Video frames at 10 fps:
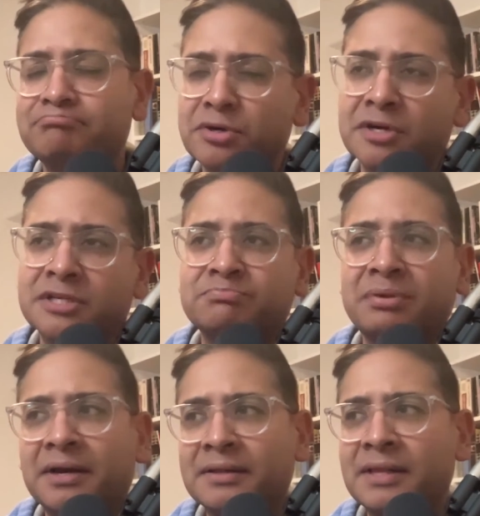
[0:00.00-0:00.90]
books,
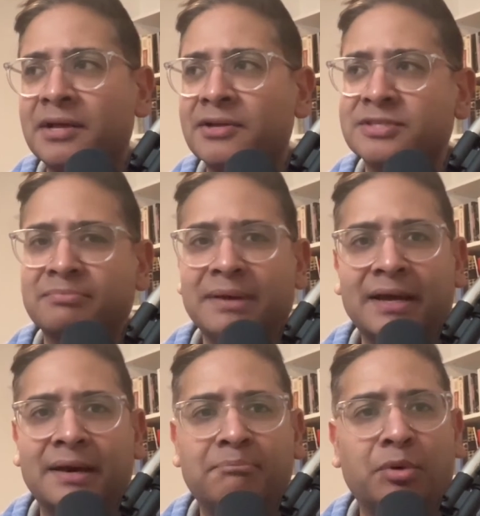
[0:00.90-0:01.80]
parallels
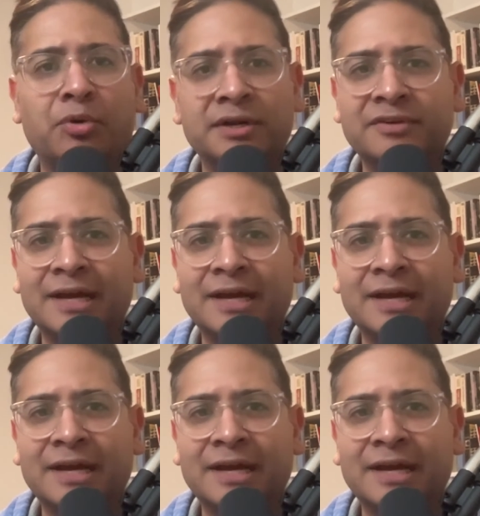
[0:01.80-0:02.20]
about a board of